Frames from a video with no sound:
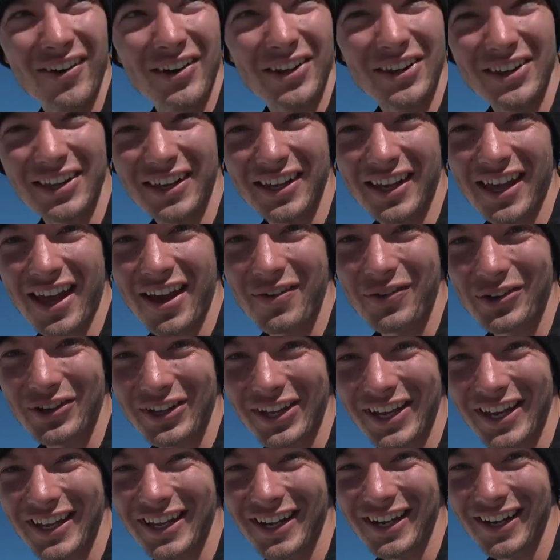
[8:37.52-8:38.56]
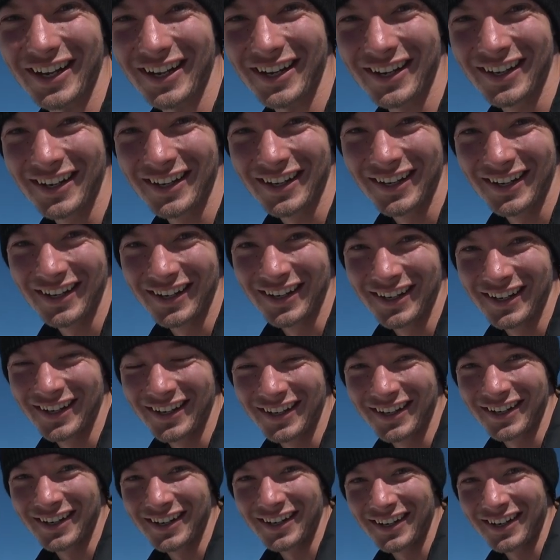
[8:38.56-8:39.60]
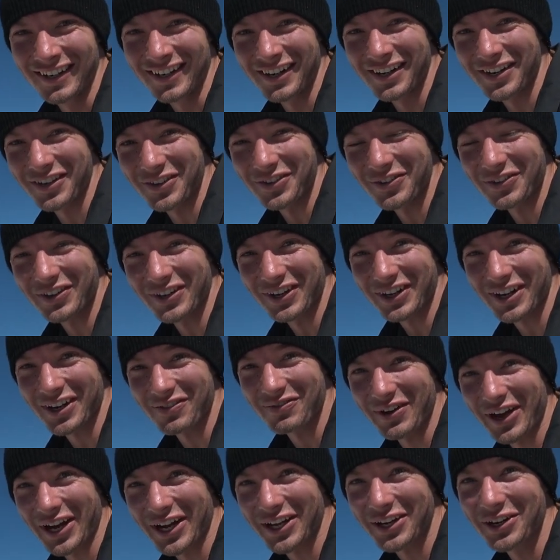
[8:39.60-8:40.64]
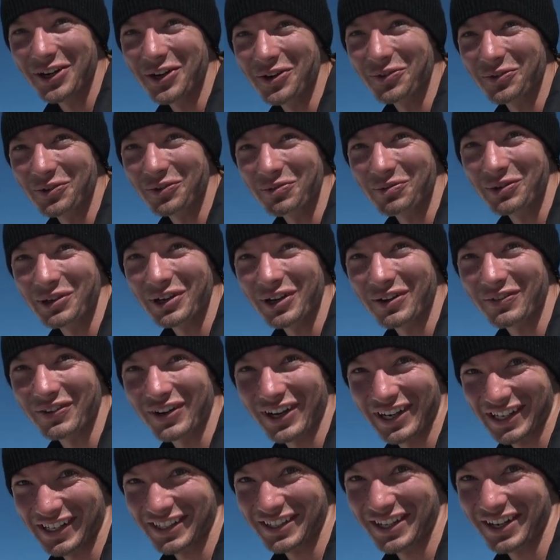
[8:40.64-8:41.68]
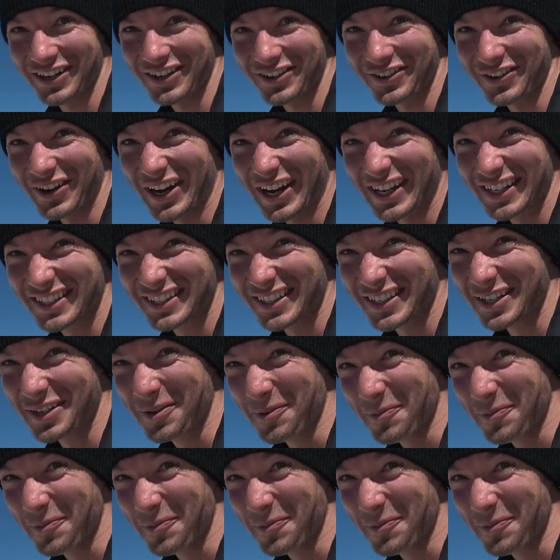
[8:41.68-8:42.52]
What do you think, camera lady? Are you gonna come back and hunt with me? I'm kinda scared to ask.